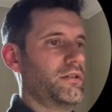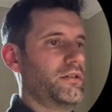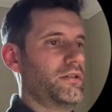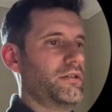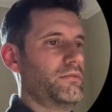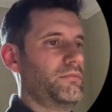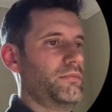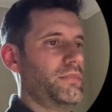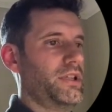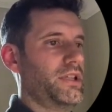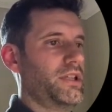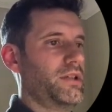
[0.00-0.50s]

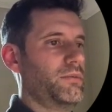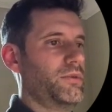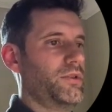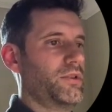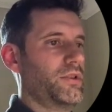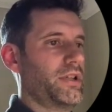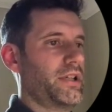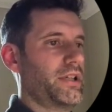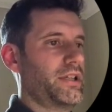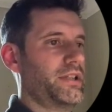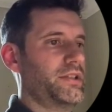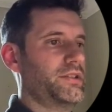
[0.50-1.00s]
make him look
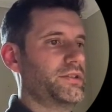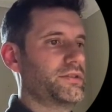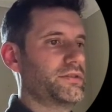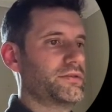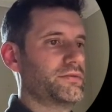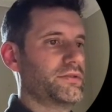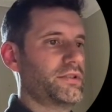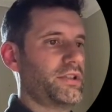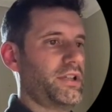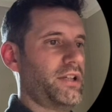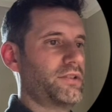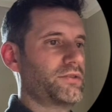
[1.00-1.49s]
like he's
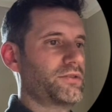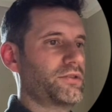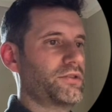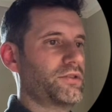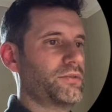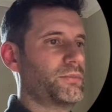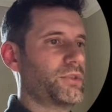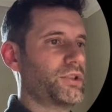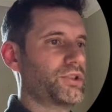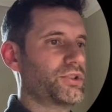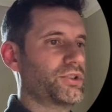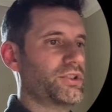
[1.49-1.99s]
hasn't got
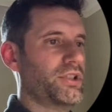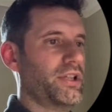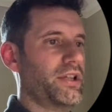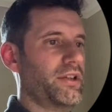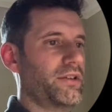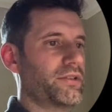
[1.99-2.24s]
much teeth,